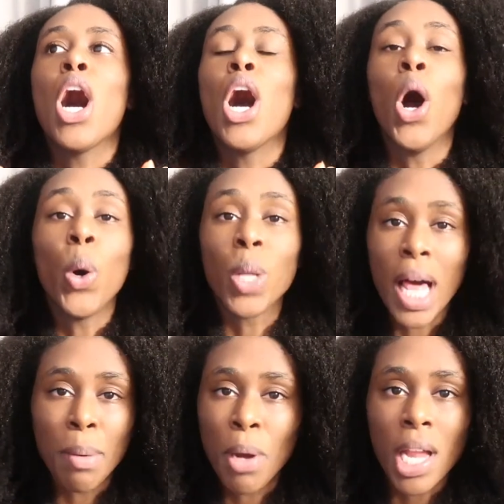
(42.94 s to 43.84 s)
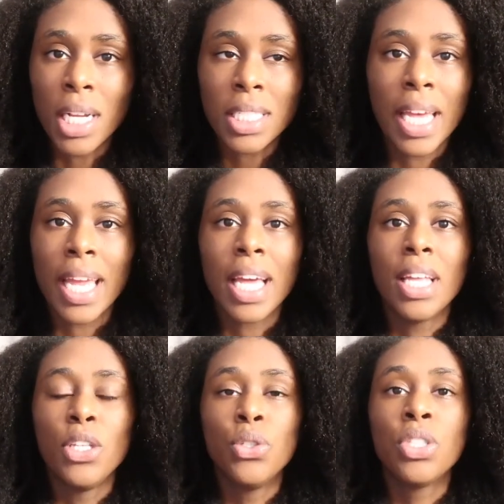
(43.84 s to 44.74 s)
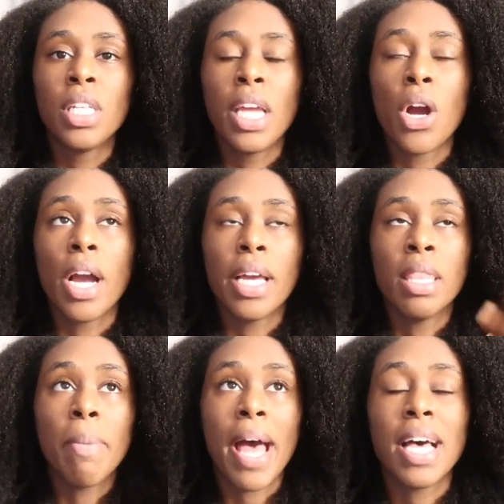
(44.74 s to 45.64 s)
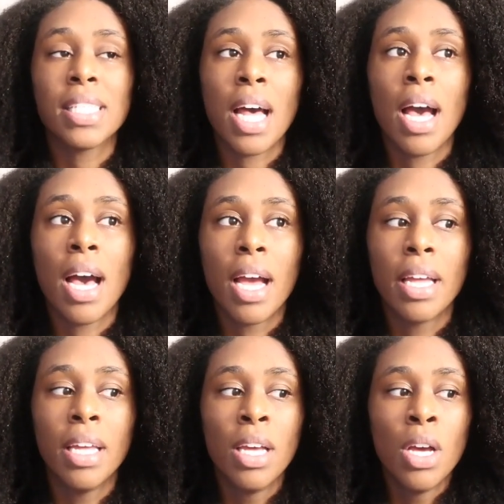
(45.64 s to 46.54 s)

a whole lot of products. Like usually, or in the past, I